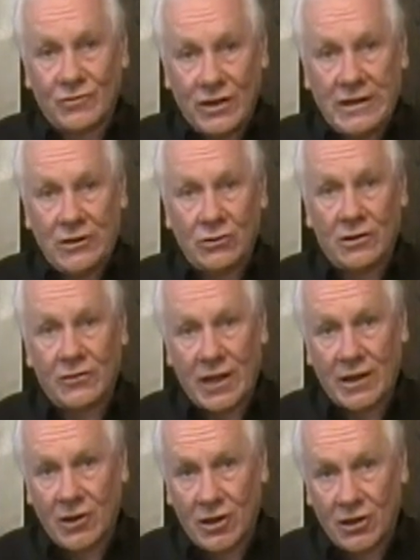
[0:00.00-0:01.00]
video on
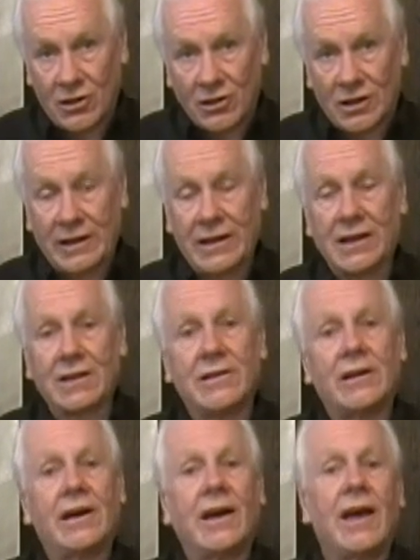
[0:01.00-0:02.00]
that long link
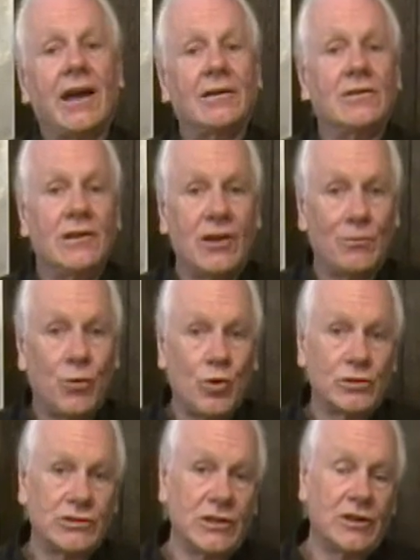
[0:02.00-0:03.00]
that I had
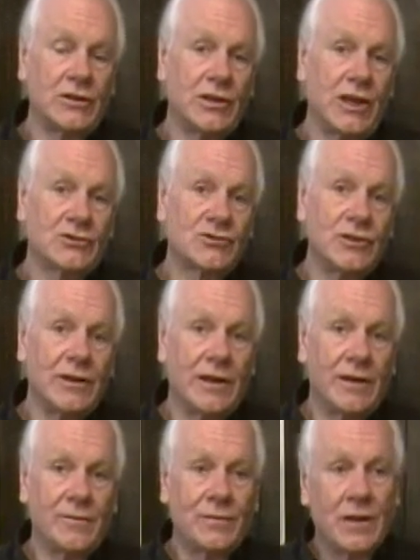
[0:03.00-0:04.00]
posted on
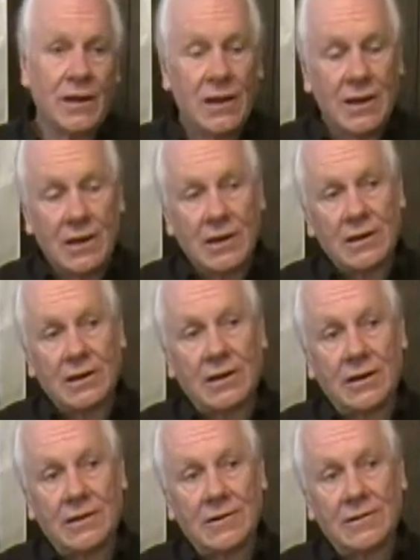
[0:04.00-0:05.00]
yesterday.
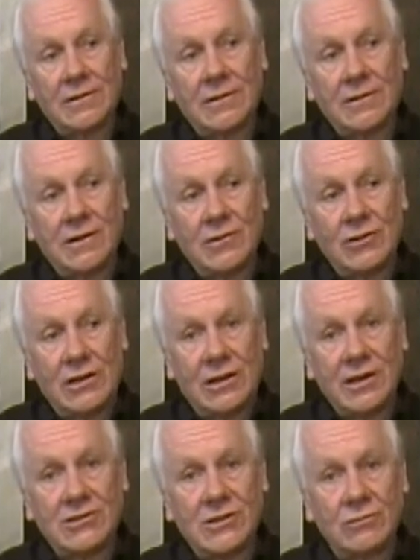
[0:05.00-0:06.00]
I
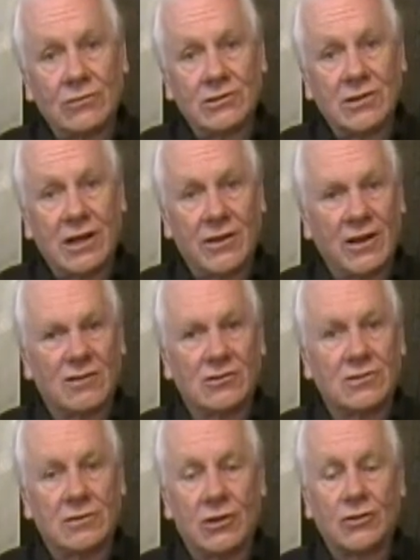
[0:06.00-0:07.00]
realized I think
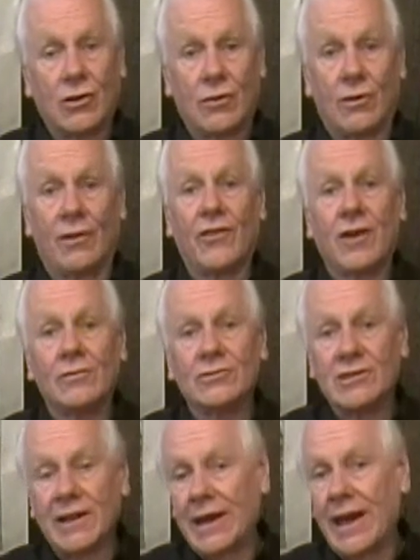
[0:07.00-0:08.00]
the total thing
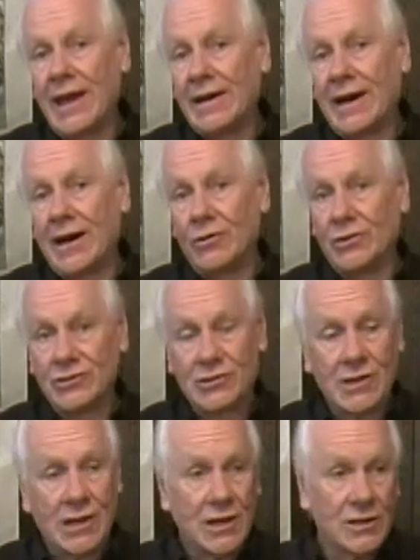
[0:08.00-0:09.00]
was like 8
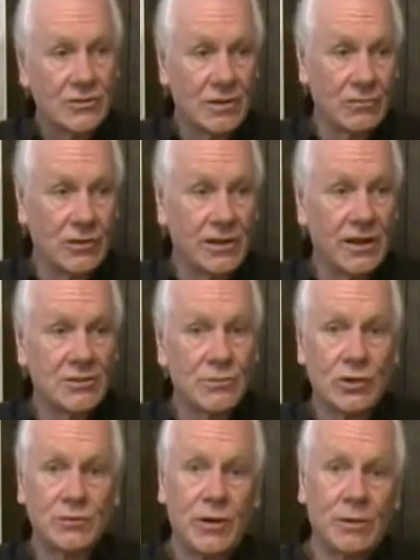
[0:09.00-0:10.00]
hours. So I realized
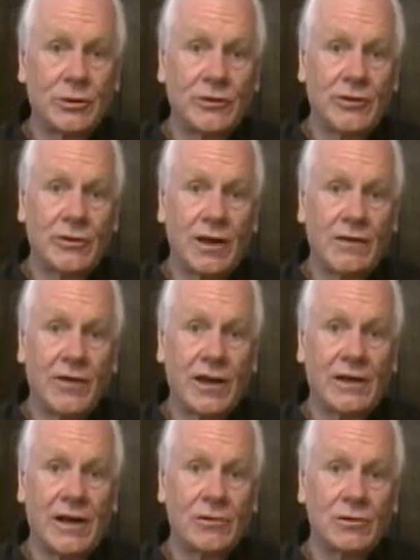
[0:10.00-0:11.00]
most people don't have
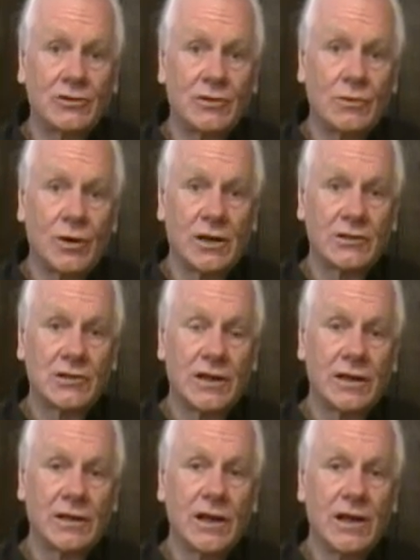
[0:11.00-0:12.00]
8 hours to watch
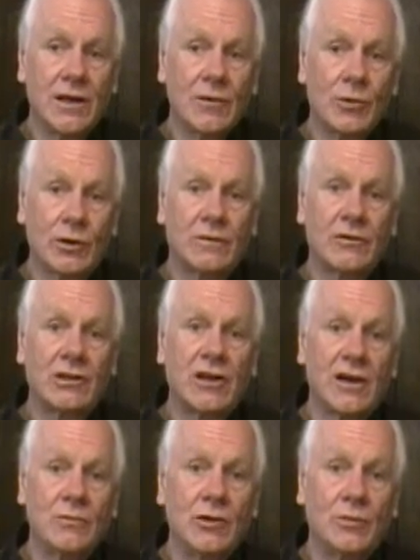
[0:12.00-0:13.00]
that. But over
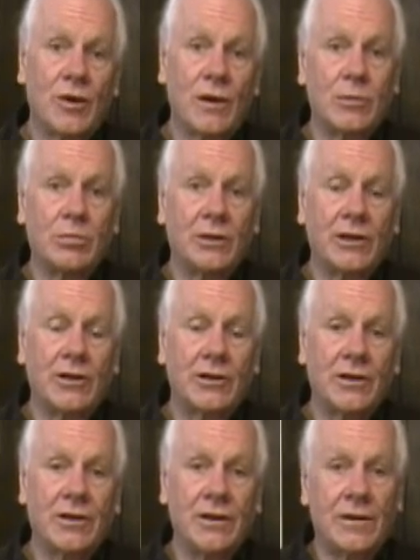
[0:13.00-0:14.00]
time you probably
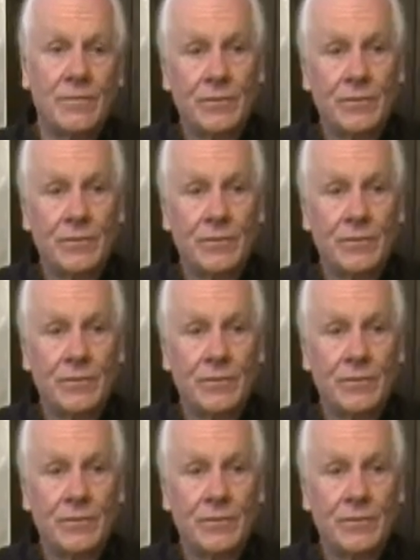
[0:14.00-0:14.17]
could.